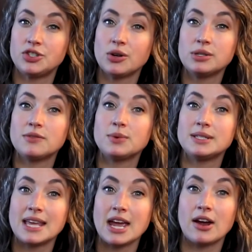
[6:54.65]
Joseph
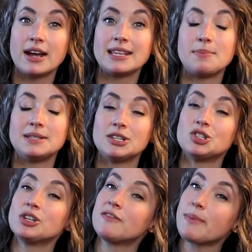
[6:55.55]
was there in a
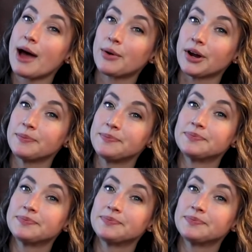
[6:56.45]
position of power.